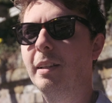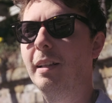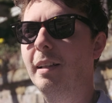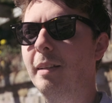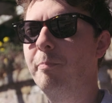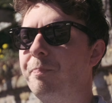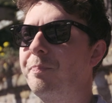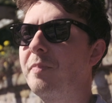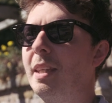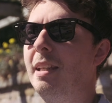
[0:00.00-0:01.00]

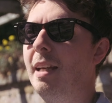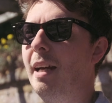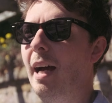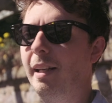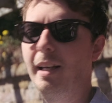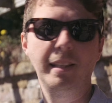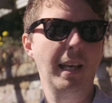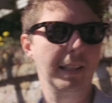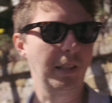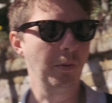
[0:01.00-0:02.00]

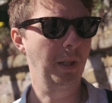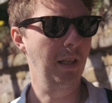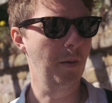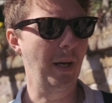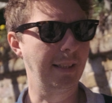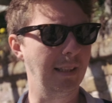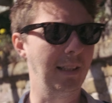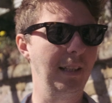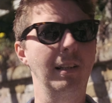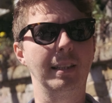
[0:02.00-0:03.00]
Yeah, so we're going to
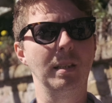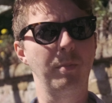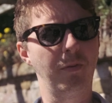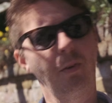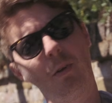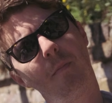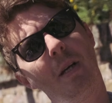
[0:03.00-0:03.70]
basically, like I said before,